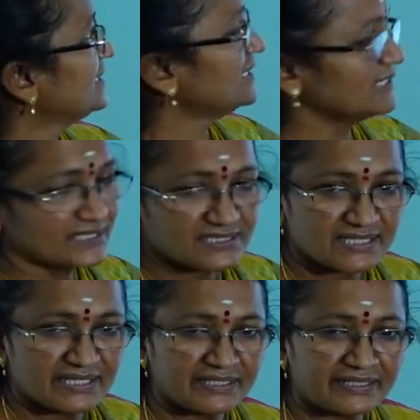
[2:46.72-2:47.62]
it is
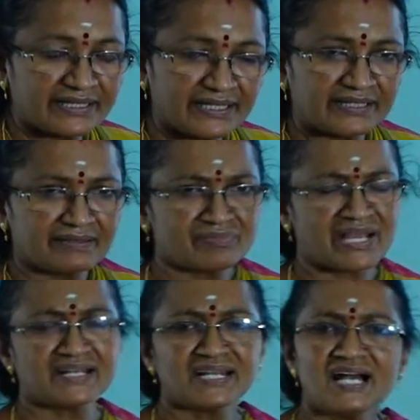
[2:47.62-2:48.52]

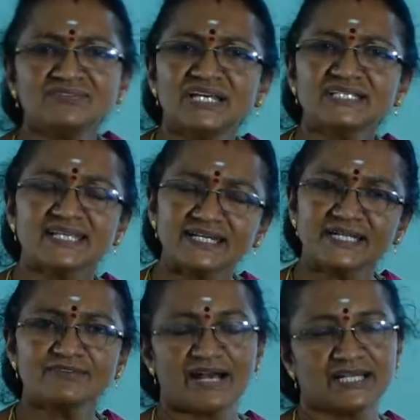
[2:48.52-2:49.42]
can have the set
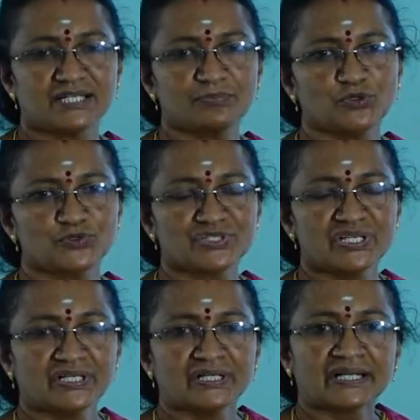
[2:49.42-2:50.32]
of attributes.
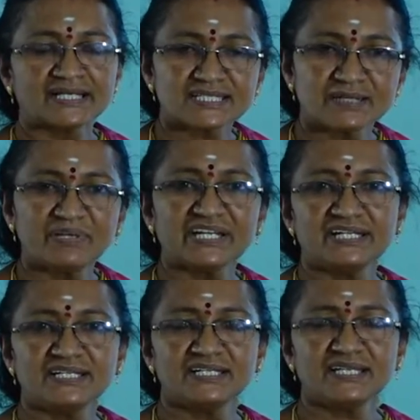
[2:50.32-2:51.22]
Customer
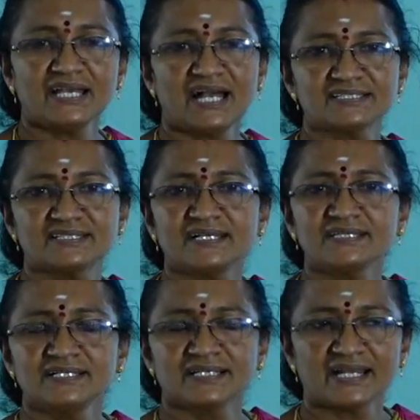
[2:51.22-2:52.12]
entity has the
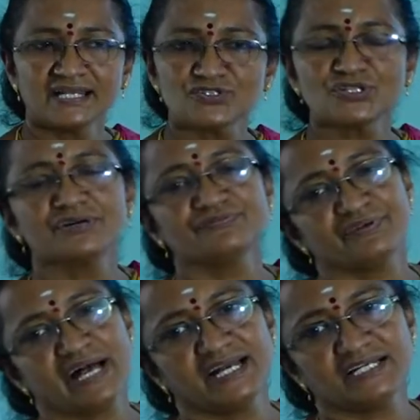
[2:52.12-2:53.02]
collection of
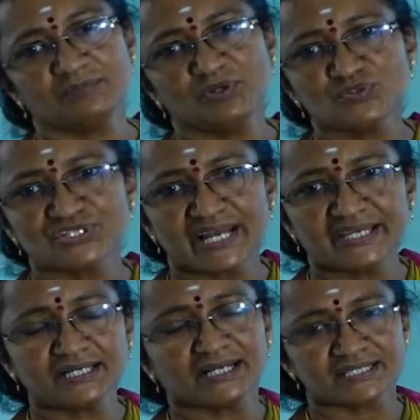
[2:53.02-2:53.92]
attributes
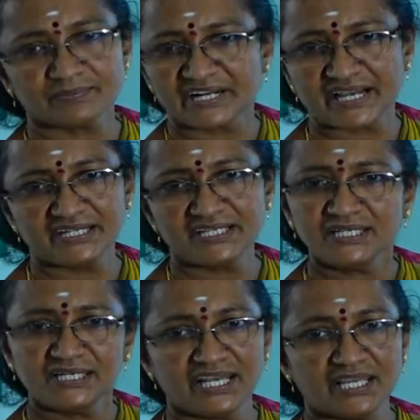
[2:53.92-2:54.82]
like customer
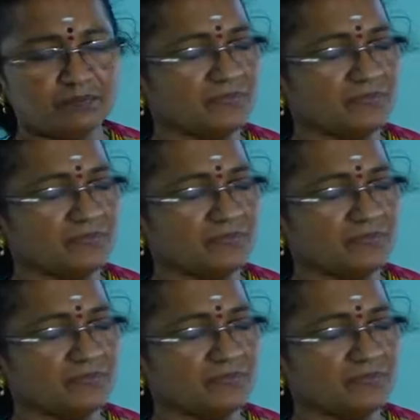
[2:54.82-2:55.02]
ID, name,